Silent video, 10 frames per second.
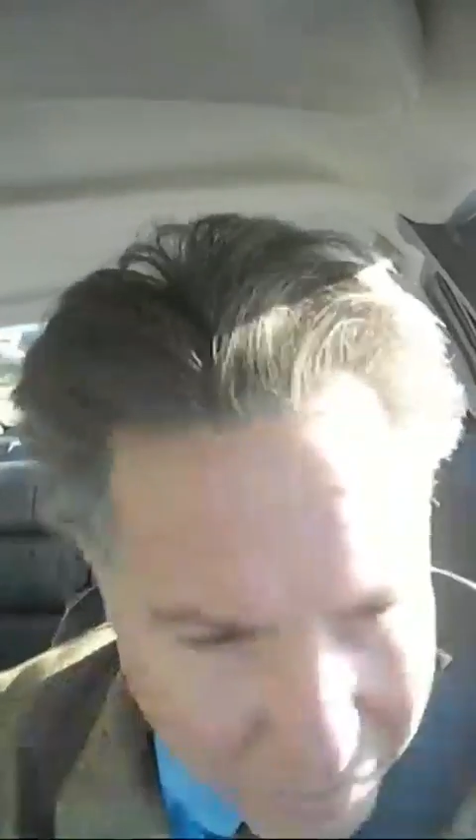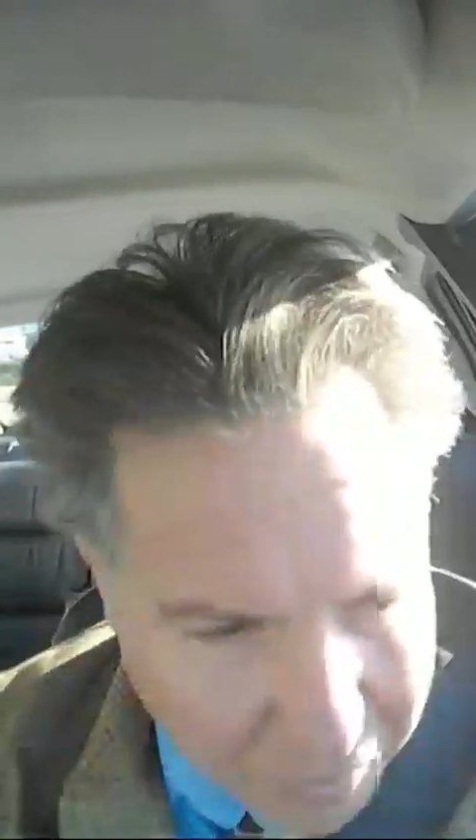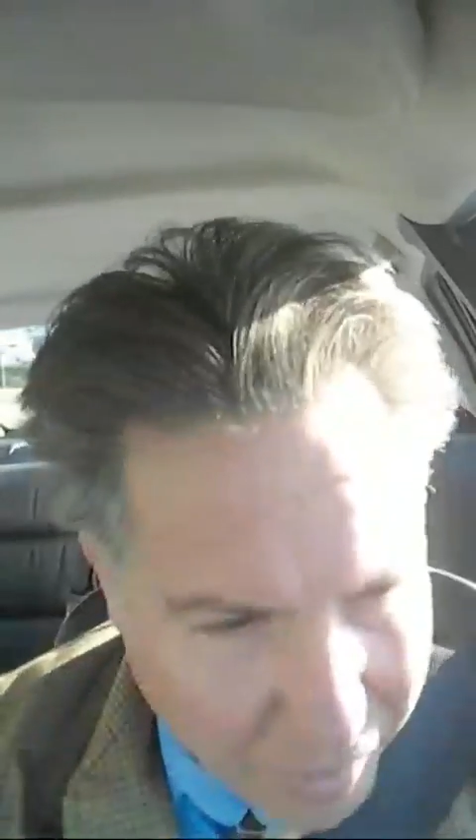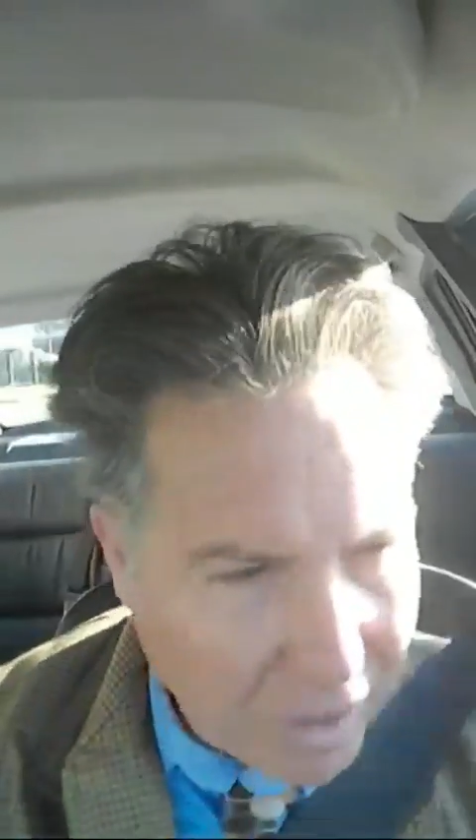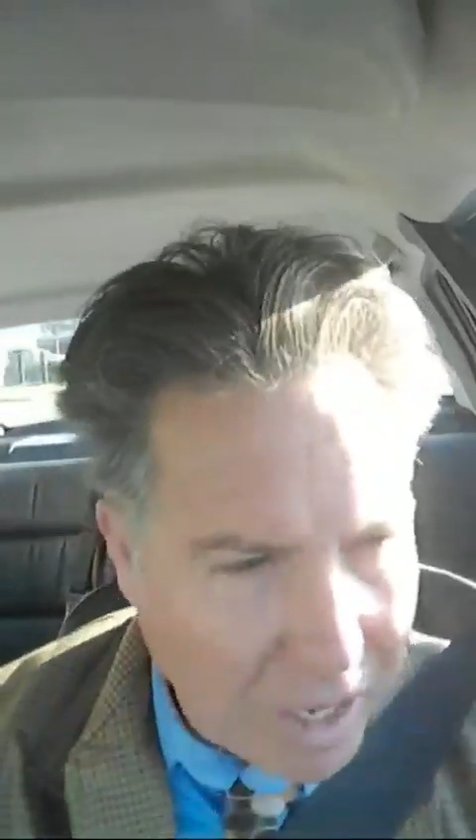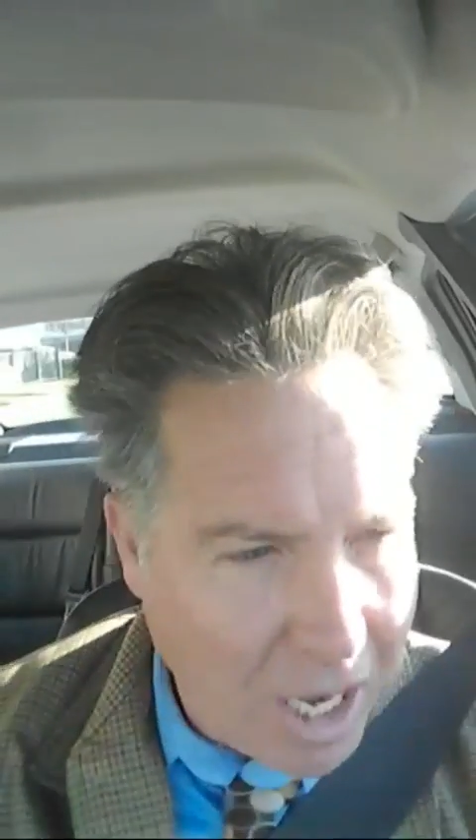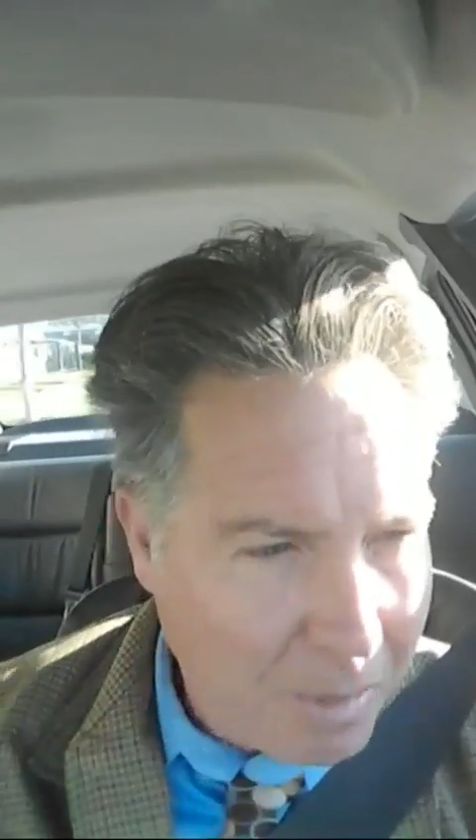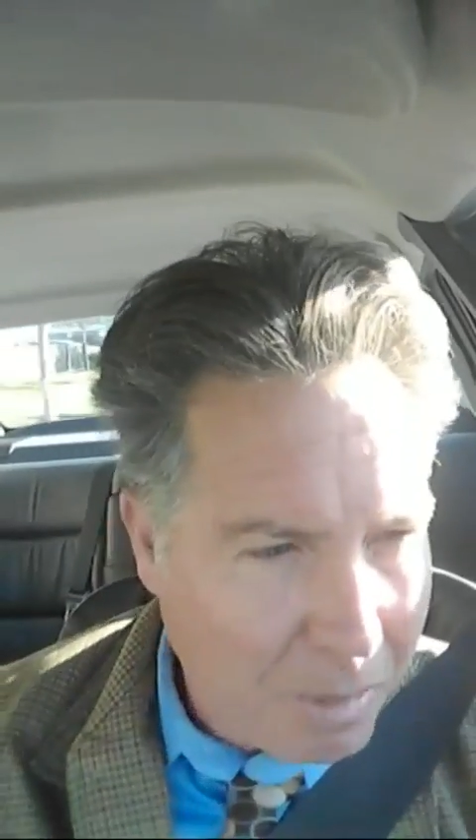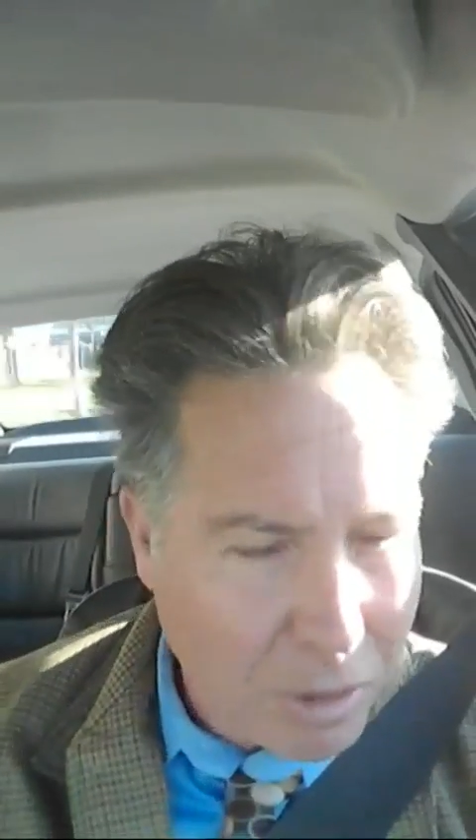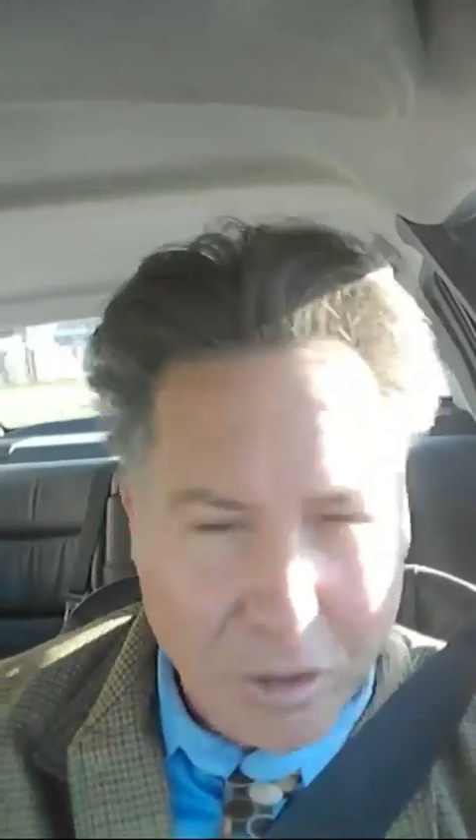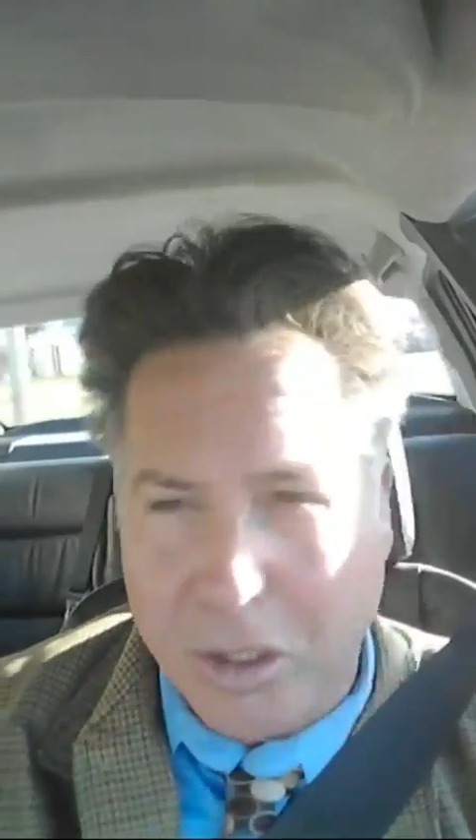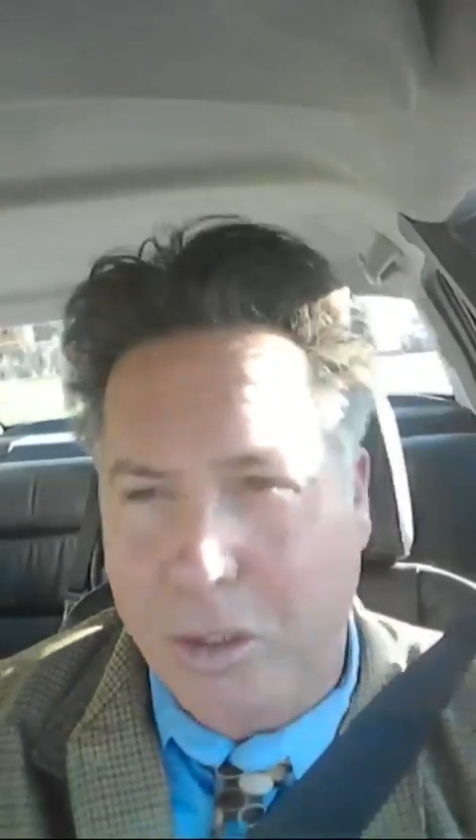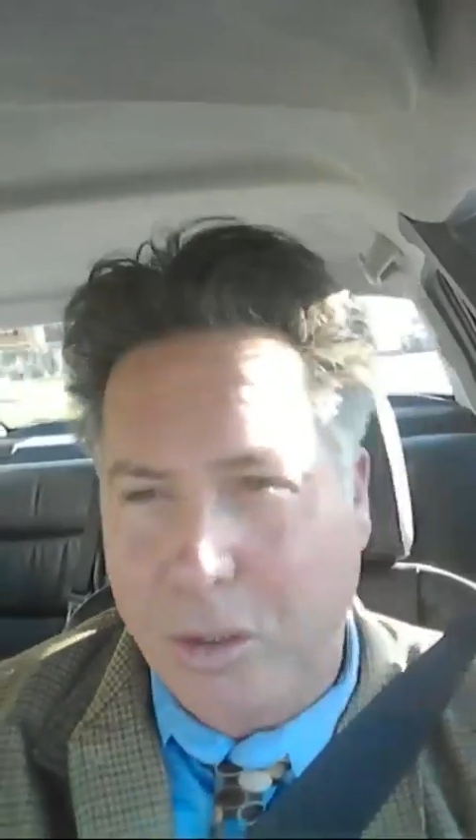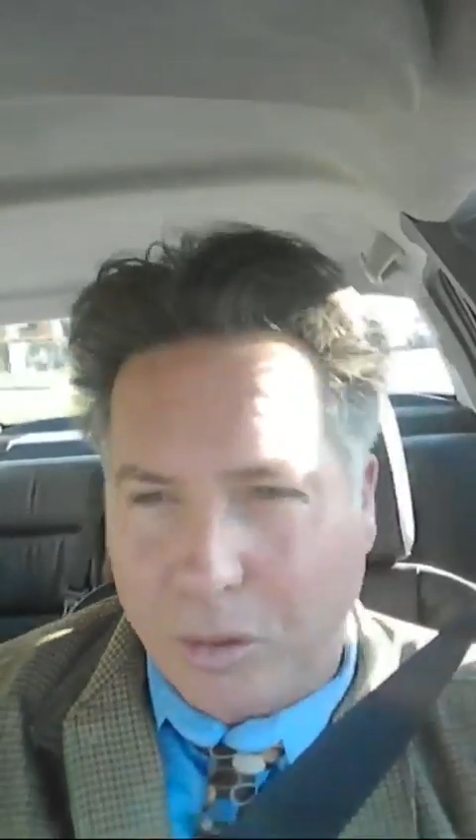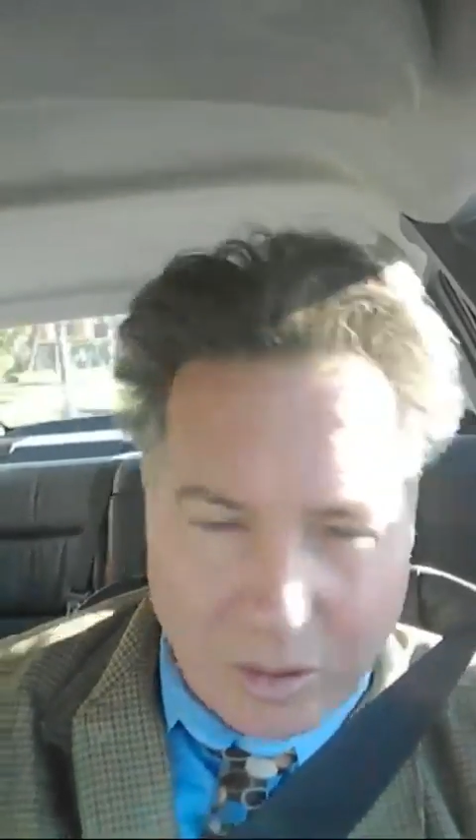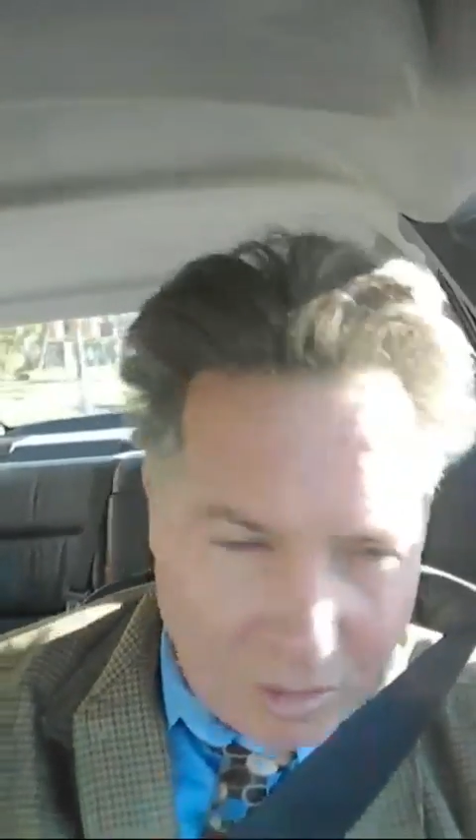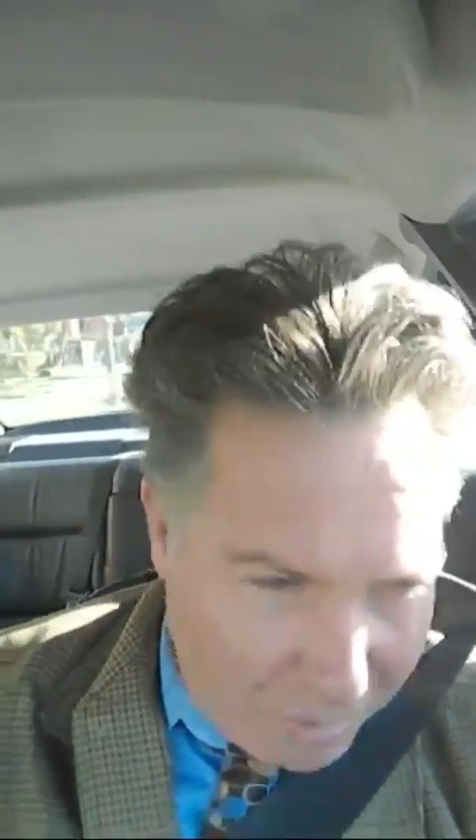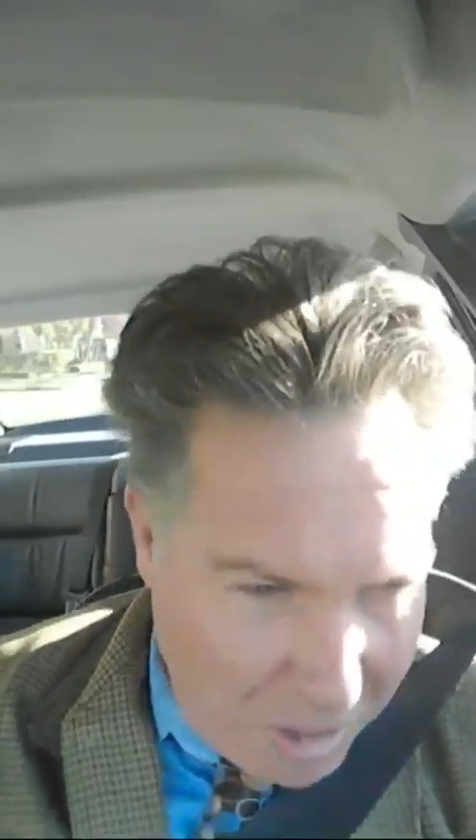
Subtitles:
they're able to